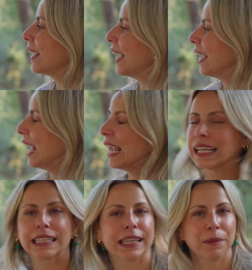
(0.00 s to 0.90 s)
a
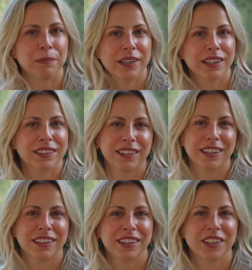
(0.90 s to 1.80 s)
glamping
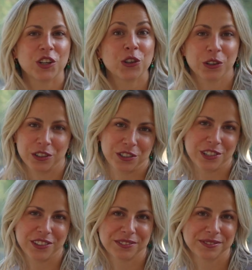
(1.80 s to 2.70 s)

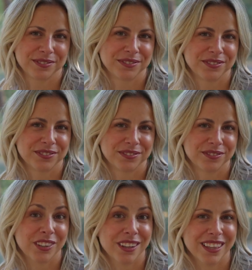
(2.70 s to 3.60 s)
yurt.
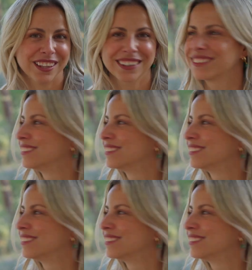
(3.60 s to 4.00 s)
What do you think?